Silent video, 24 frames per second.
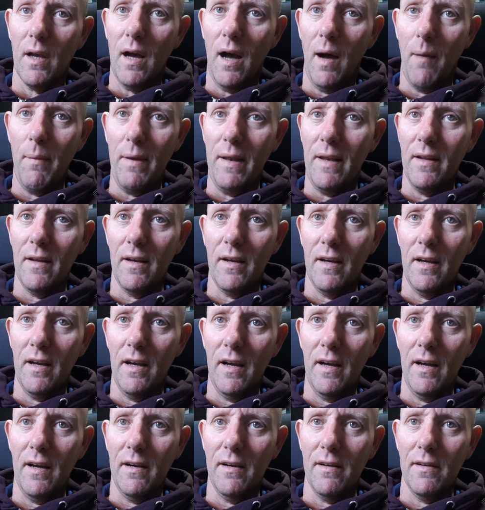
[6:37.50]
I mean,
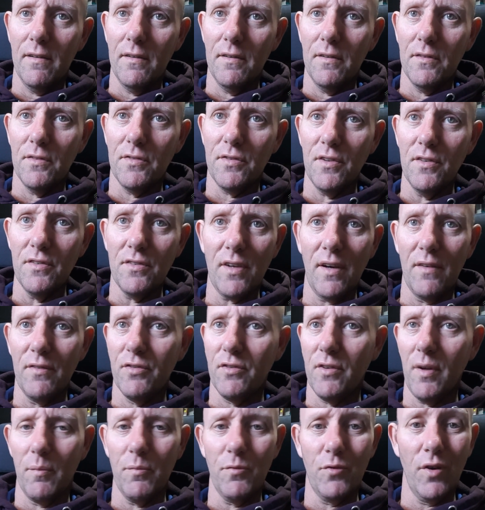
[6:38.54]
since I've
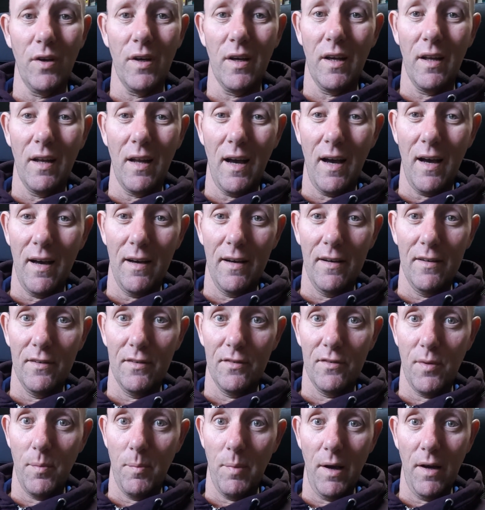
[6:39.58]
stopped drinking,
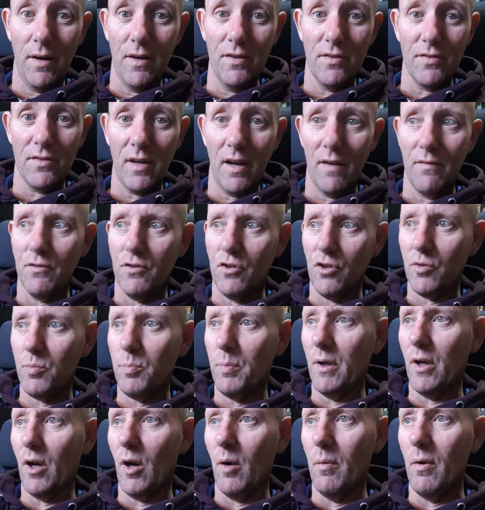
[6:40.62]
to be honest, I've just
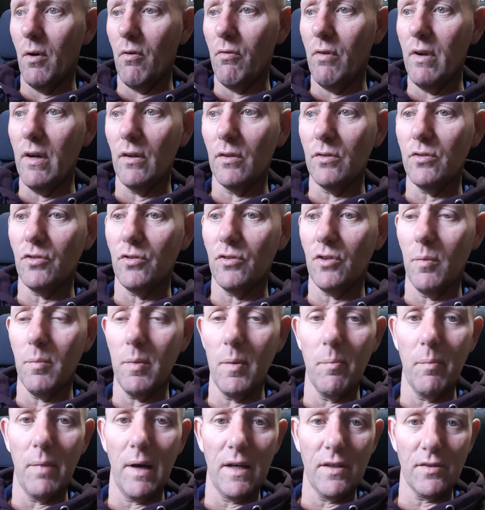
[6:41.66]
become a real
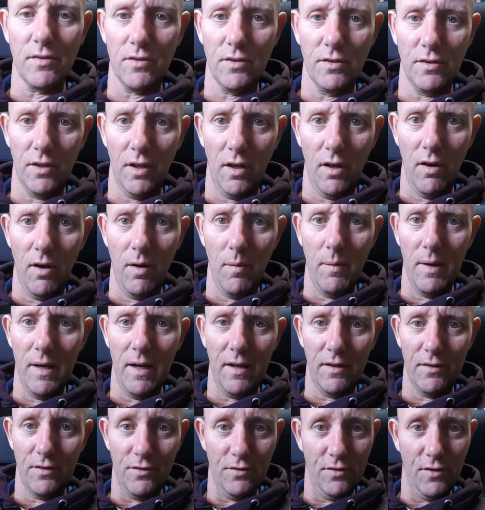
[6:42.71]
stubborn bastard, you know what I mean?
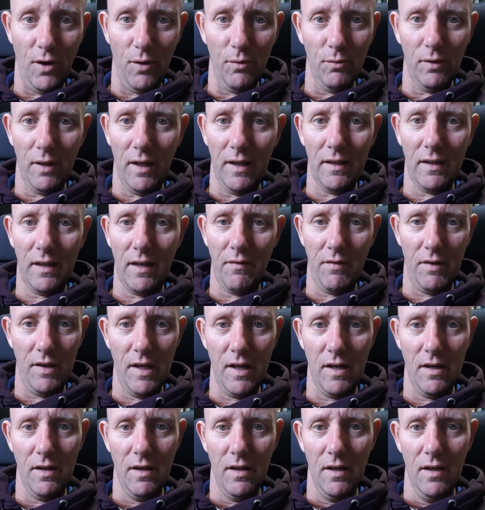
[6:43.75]
I don't like giving
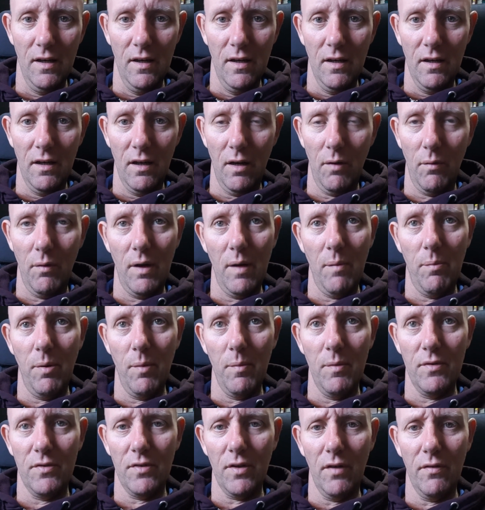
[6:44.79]
in. You know, when I
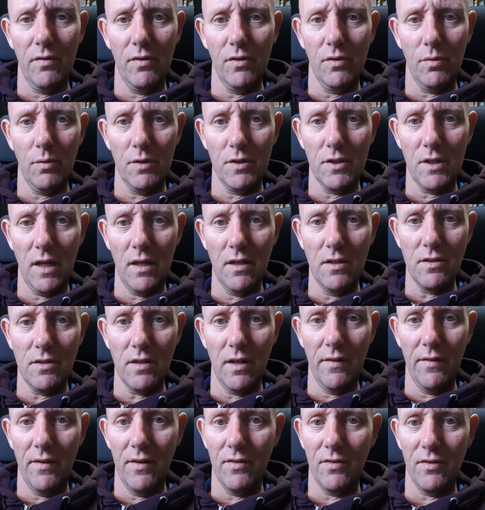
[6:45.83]
put myself into a challenge
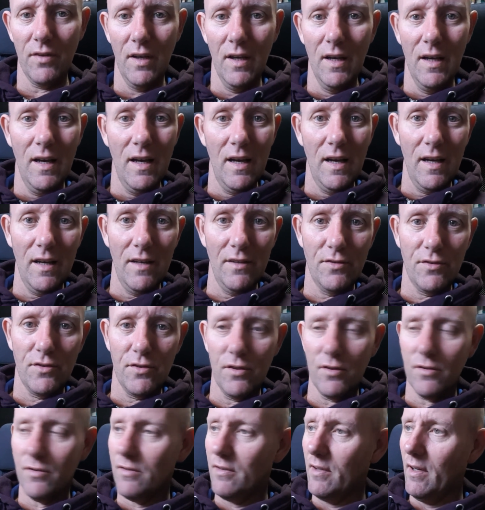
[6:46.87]
like this, it's
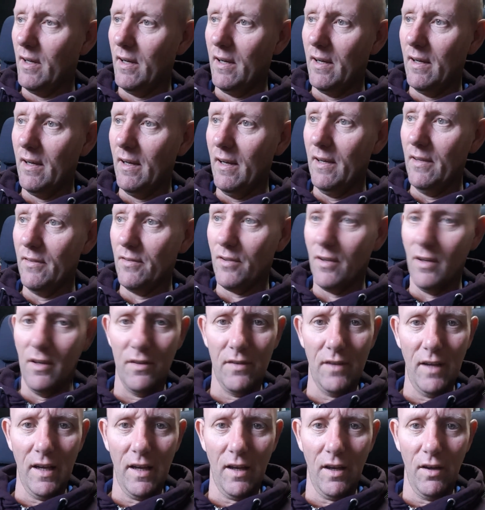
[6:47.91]
just it's going
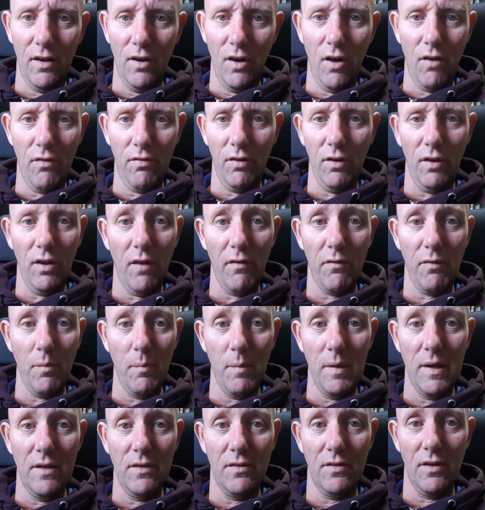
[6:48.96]
to take an awful lot for
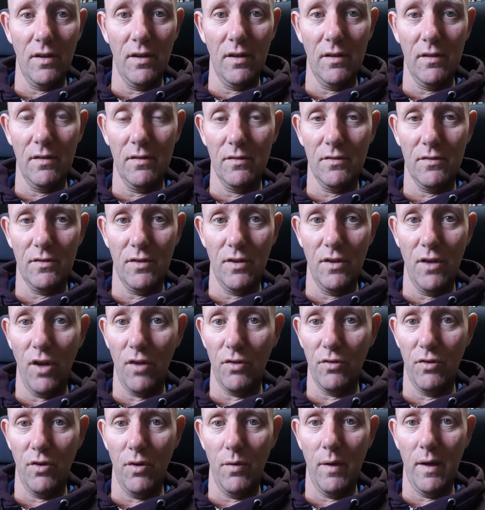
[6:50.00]
me to
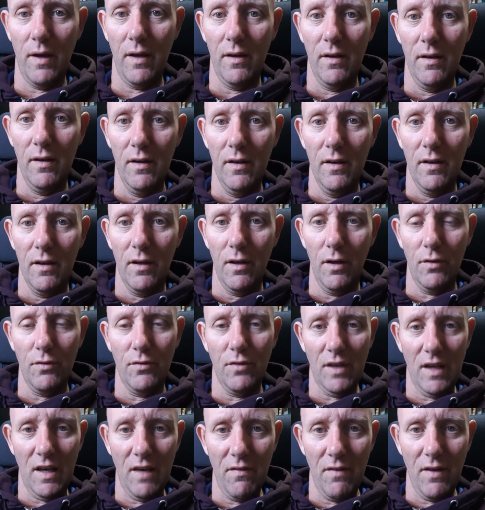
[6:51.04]
not do it, you know,
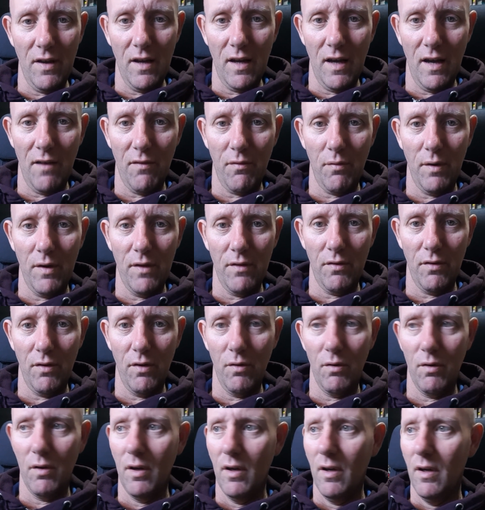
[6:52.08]
to give in halfway
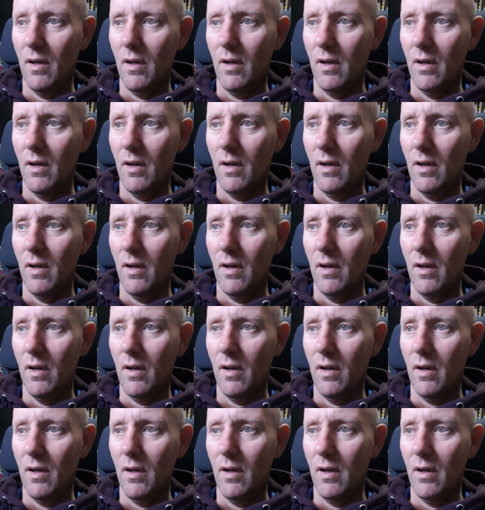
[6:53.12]
through.